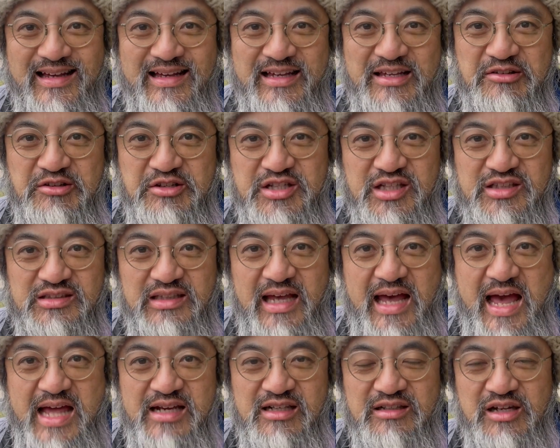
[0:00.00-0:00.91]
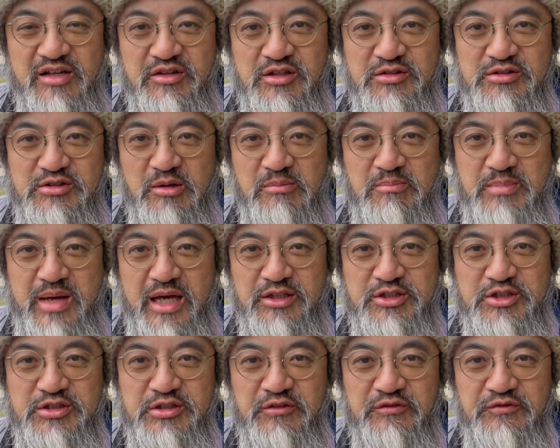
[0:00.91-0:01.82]
you just add another
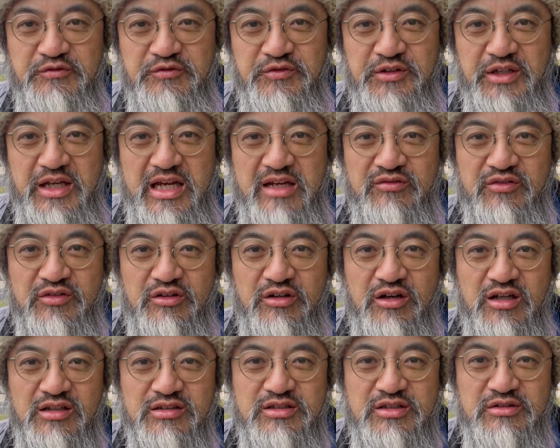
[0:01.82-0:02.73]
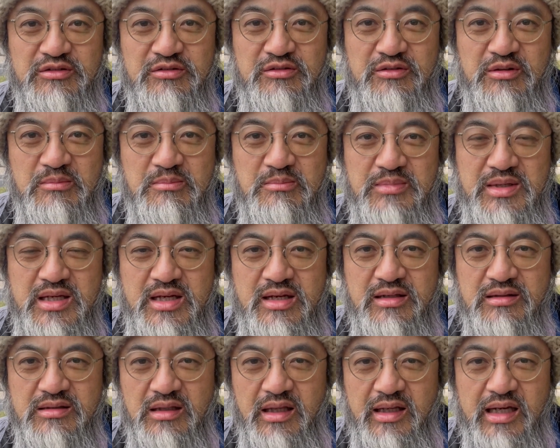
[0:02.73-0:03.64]
dimension of flavor onto the
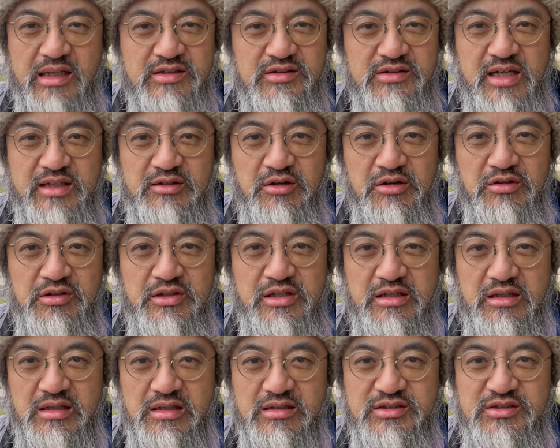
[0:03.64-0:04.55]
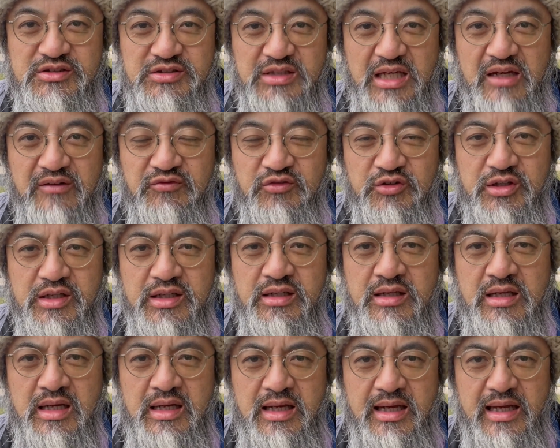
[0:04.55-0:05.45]
meat. Like I said earlier, it's savory.
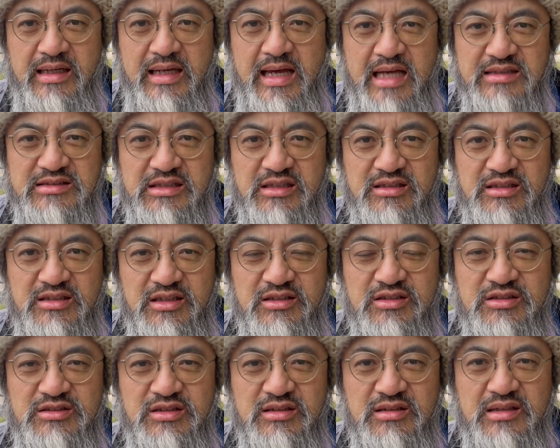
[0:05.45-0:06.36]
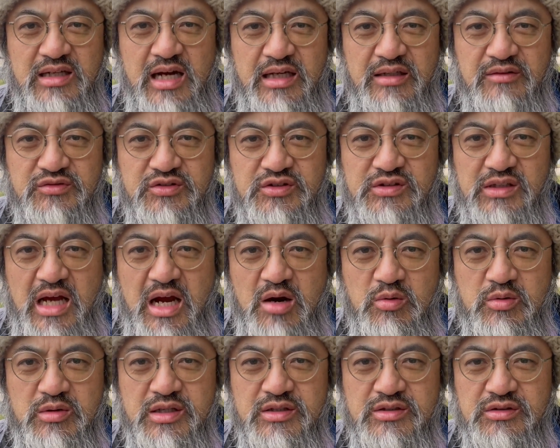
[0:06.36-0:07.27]
It has a distant kind of
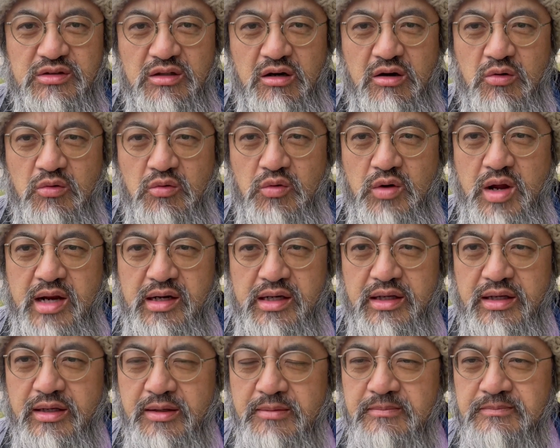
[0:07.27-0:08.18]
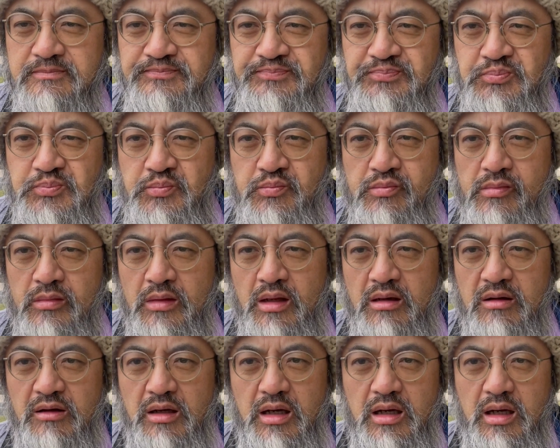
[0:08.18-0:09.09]
sourness already,
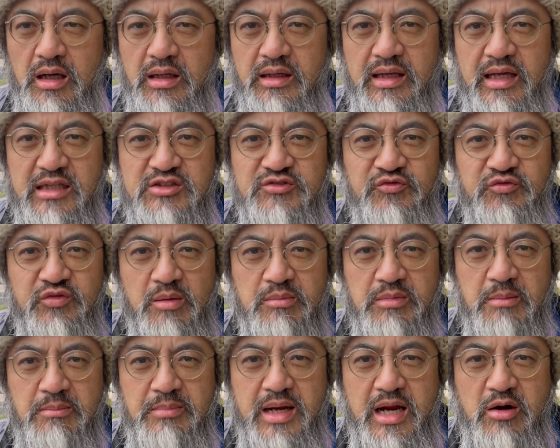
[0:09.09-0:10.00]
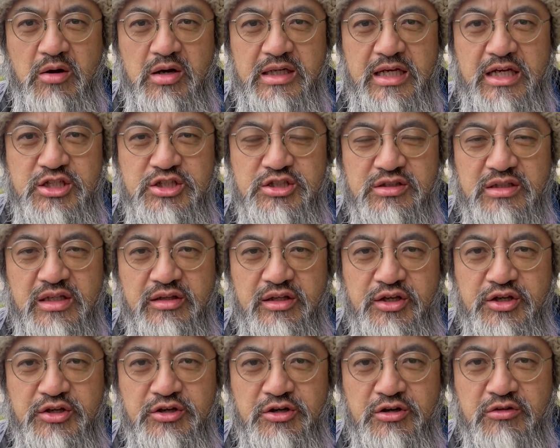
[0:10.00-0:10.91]
I guess from the marination and
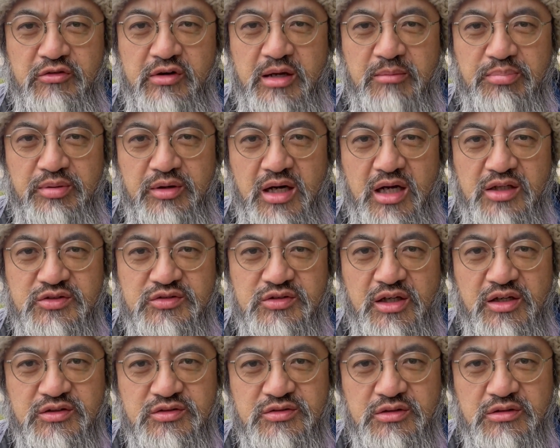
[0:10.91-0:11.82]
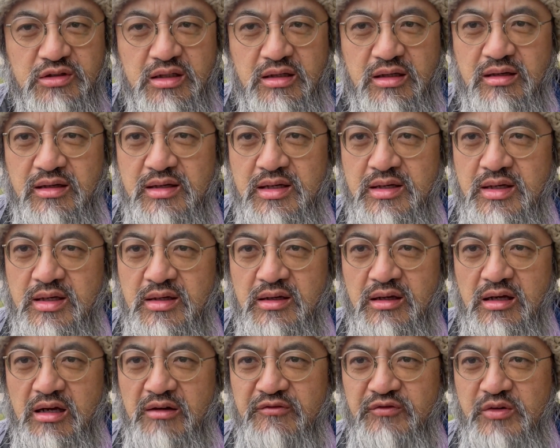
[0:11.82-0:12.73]
the curing process,
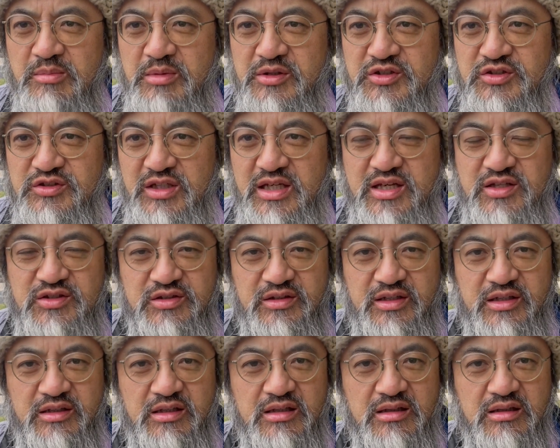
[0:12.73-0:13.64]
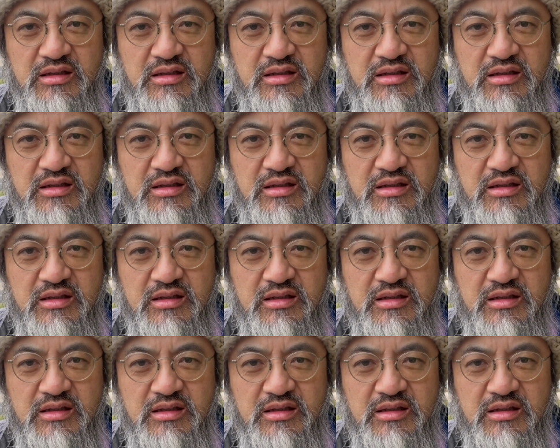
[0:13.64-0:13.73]
from the seasoning,